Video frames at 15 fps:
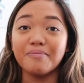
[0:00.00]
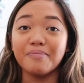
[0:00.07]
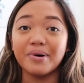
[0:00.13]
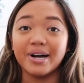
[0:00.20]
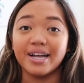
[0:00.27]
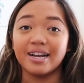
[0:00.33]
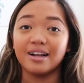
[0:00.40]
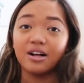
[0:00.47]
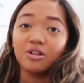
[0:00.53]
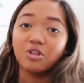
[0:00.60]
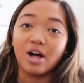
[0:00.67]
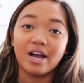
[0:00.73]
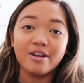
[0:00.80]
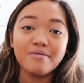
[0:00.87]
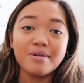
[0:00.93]
but a
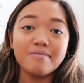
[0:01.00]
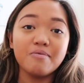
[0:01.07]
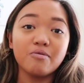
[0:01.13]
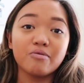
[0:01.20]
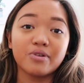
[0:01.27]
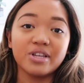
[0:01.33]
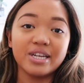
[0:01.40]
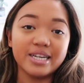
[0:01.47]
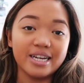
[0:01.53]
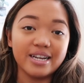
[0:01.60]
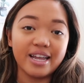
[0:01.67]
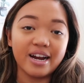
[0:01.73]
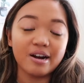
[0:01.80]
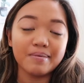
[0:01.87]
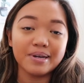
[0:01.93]
lot of people really
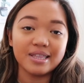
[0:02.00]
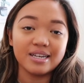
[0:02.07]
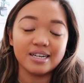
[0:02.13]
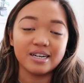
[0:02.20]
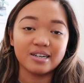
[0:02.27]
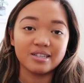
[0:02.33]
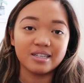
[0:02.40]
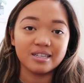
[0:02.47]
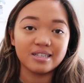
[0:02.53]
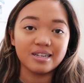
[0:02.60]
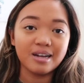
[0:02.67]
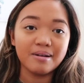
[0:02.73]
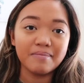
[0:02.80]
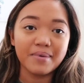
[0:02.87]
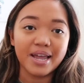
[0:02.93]
did care about the tier
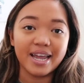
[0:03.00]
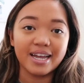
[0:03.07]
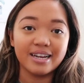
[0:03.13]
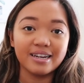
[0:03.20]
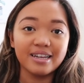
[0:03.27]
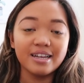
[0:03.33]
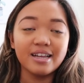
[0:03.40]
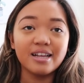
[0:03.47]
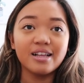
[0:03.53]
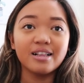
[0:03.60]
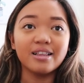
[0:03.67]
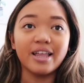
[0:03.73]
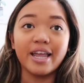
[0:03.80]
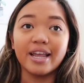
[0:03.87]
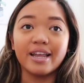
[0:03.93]
system, and
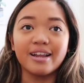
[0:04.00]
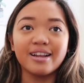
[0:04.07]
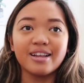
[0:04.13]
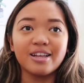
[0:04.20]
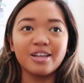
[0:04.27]
like